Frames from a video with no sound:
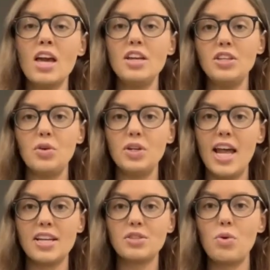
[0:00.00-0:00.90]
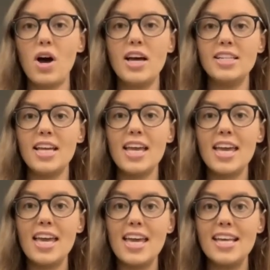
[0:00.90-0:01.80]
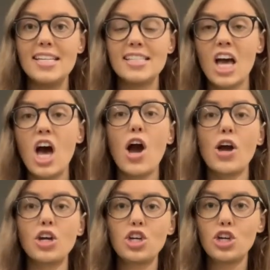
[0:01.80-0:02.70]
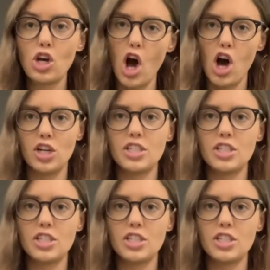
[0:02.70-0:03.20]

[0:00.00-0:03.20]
Your next word is got.